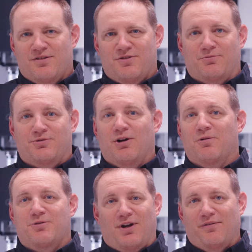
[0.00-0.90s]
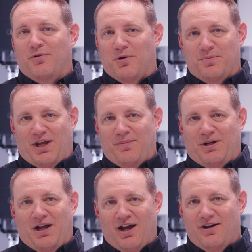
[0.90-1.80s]
So don't try form
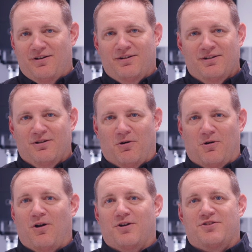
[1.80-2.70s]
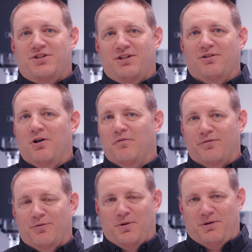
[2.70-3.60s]
tapping iron or hard steel over
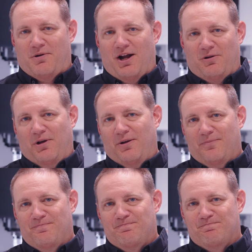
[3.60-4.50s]
40 Rockwell.